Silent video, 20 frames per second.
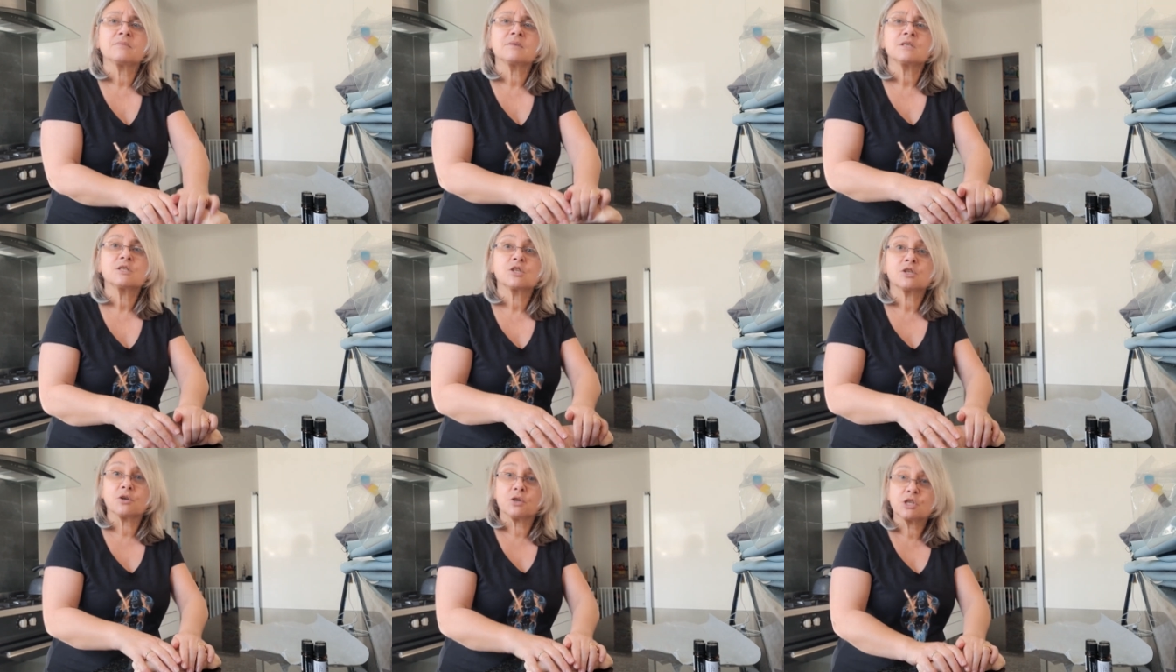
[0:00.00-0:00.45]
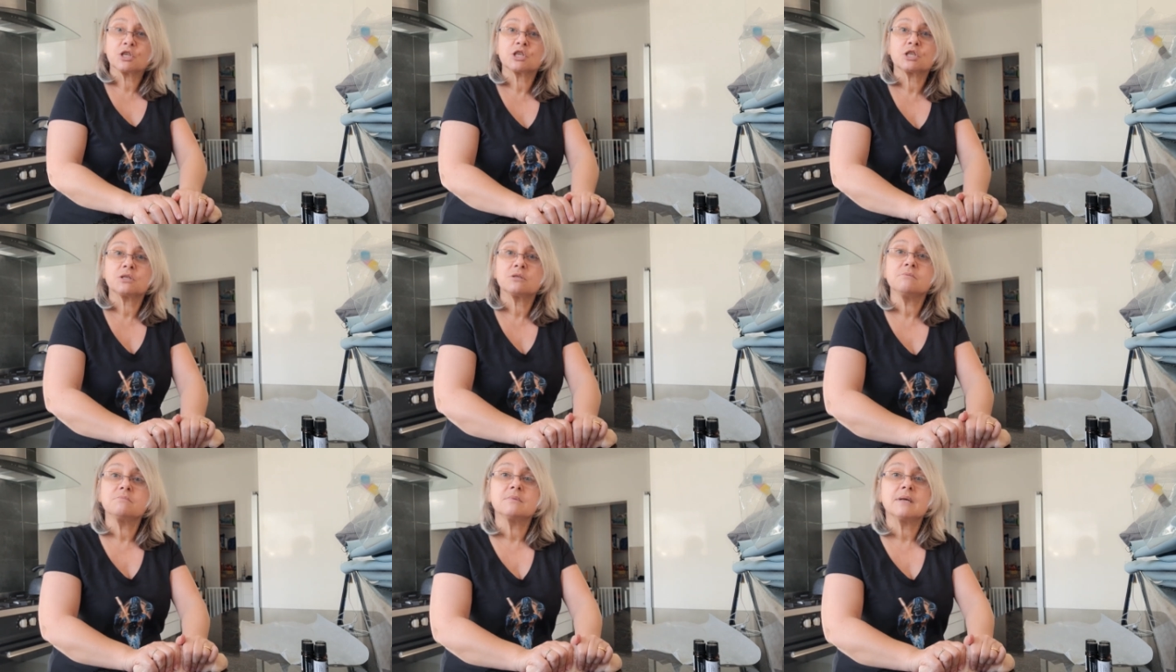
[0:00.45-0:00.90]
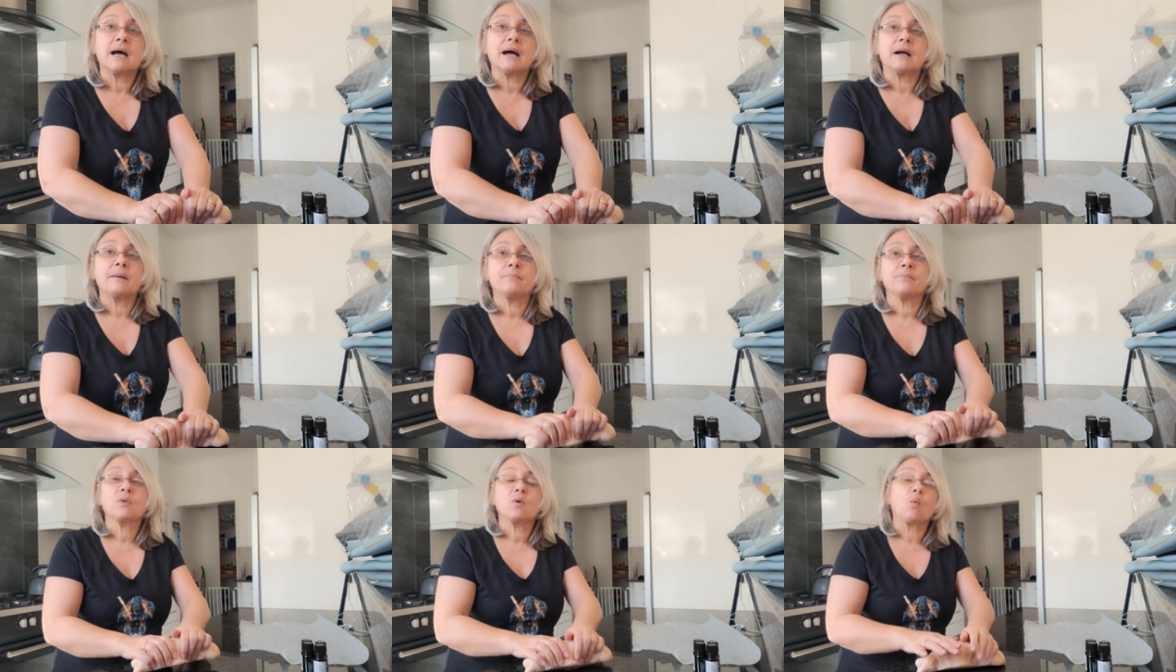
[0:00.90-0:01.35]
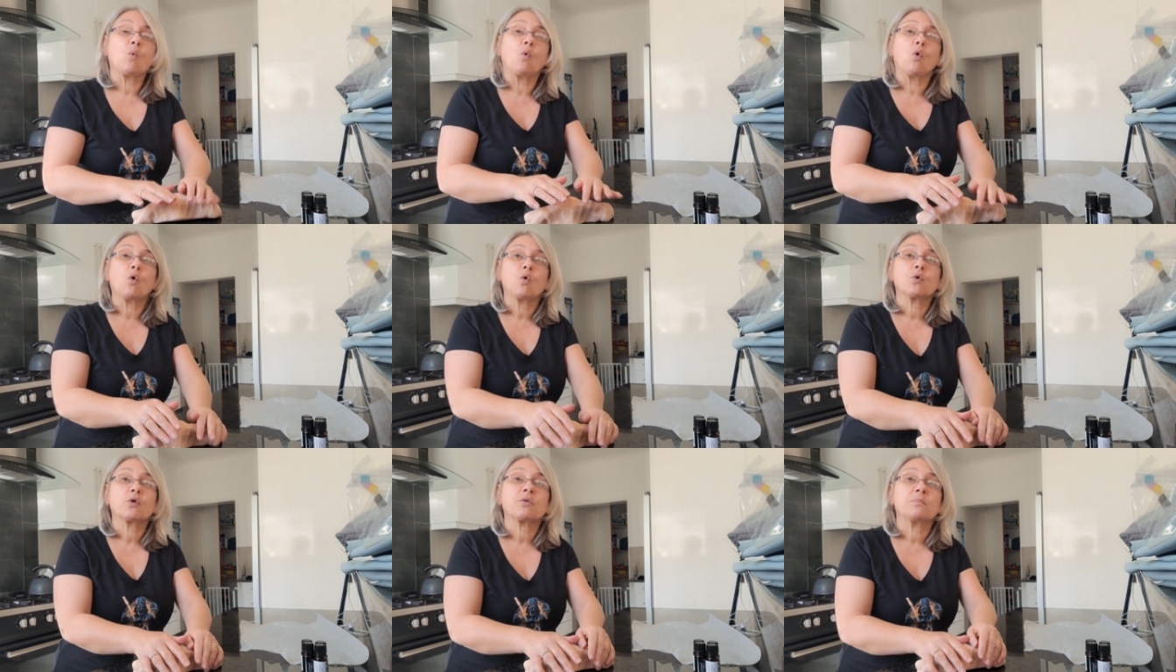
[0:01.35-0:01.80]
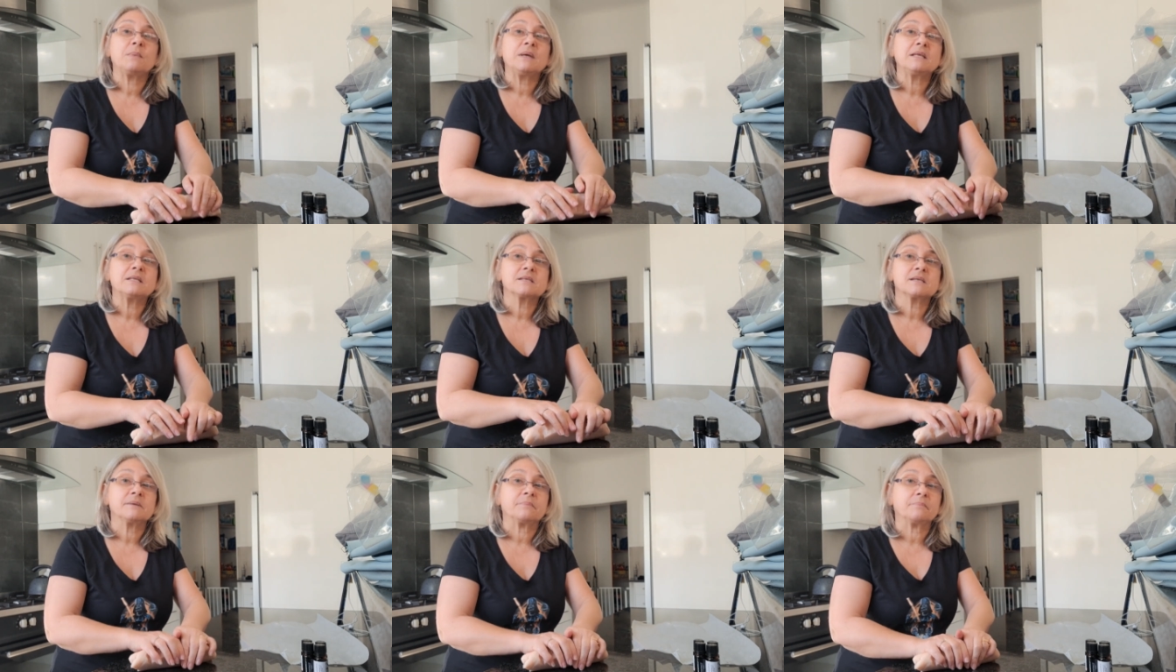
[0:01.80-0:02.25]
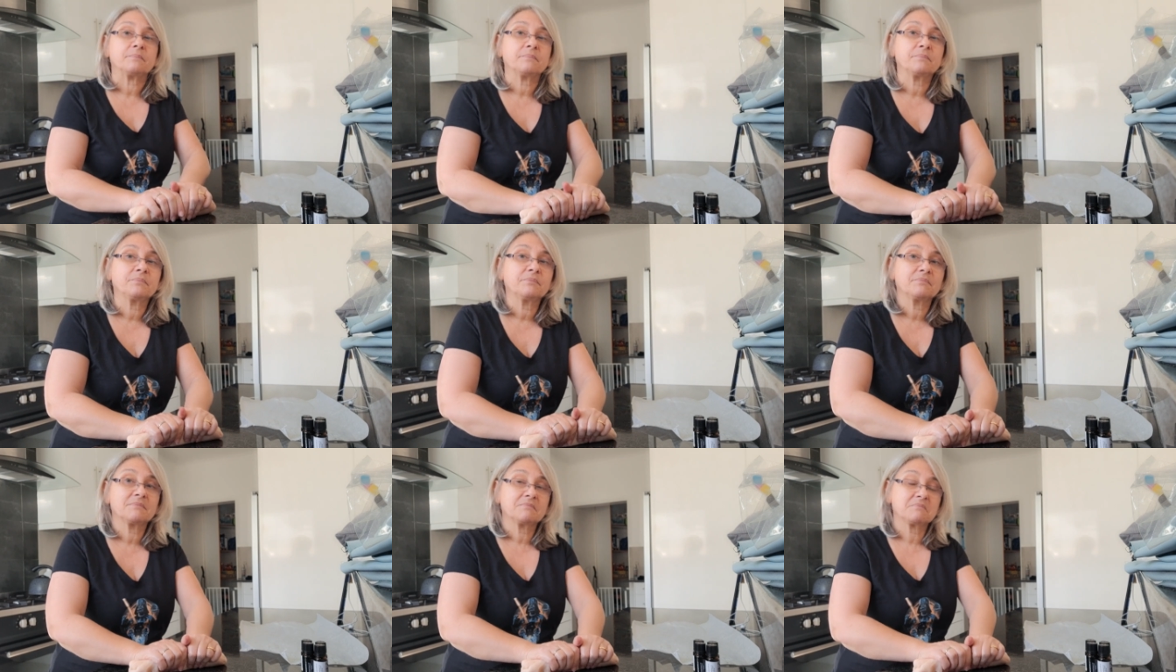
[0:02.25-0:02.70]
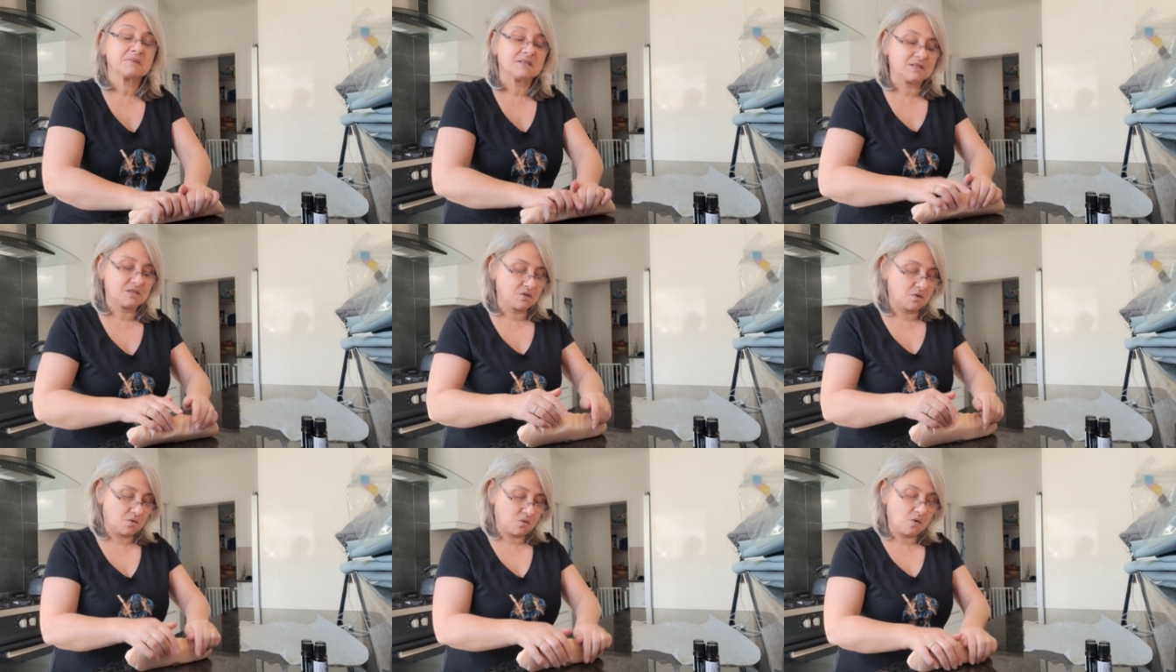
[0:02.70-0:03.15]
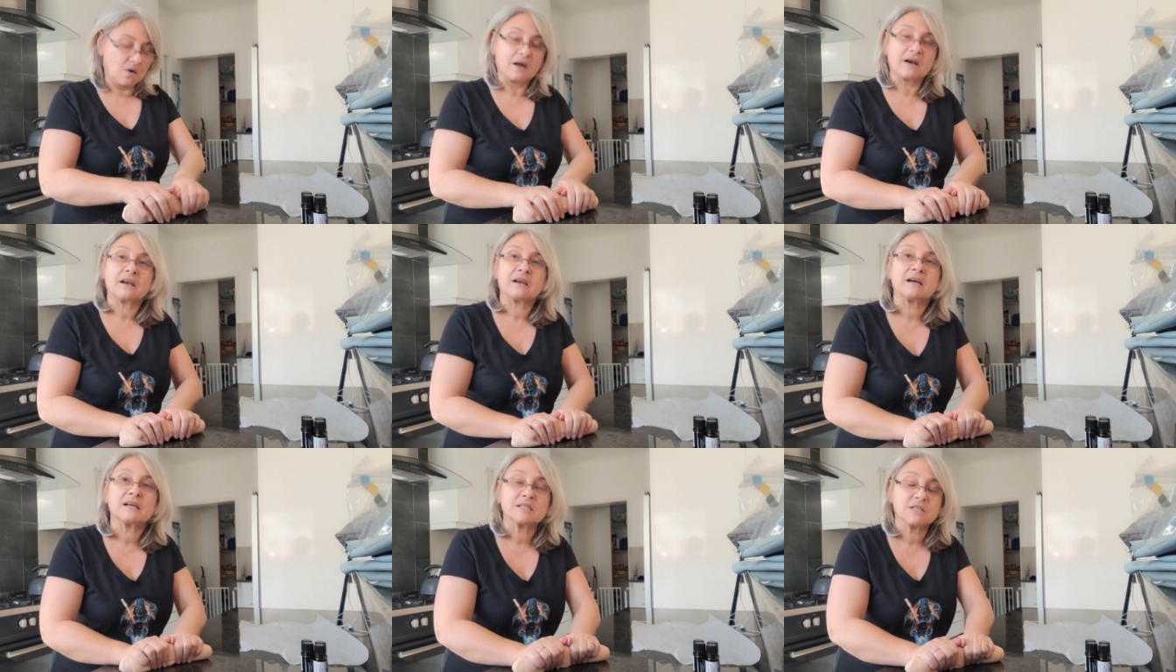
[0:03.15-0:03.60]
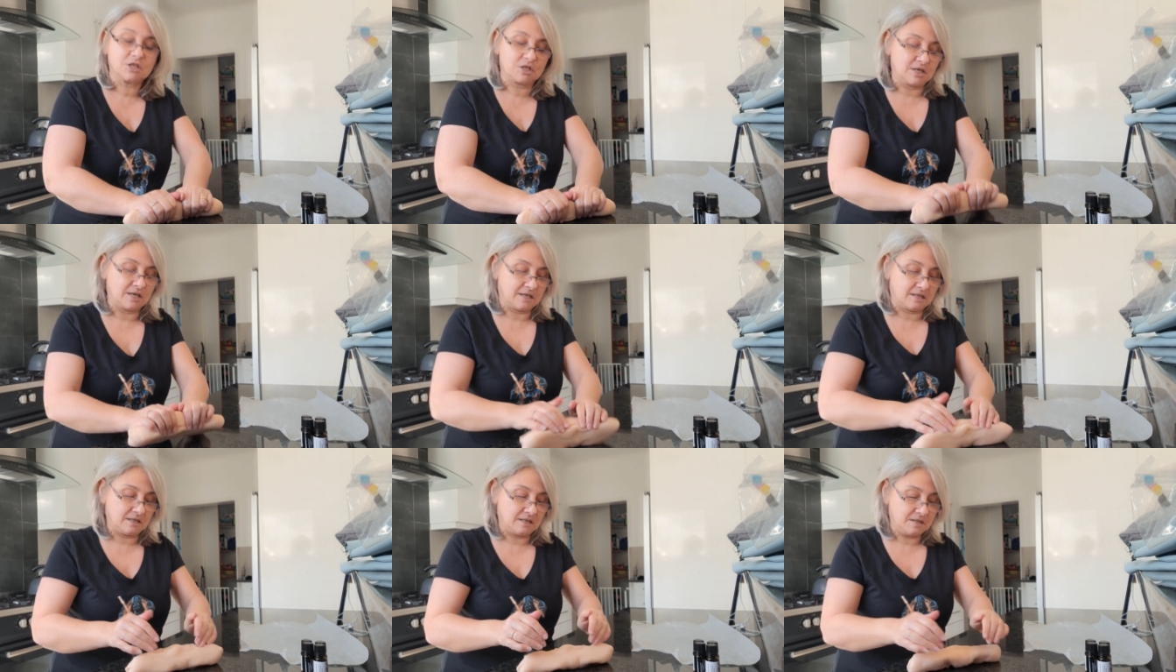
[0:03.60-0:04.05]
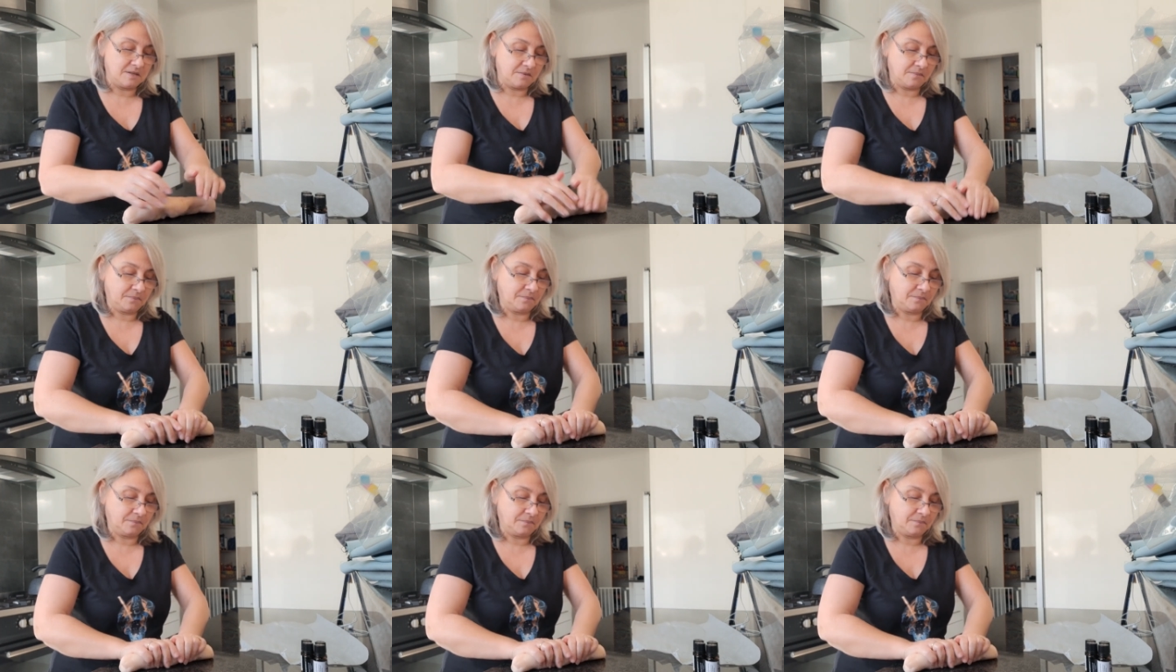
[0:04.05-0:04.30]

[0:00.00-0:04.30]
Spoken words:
search Walk With Me Tim. It's quite a nice channel.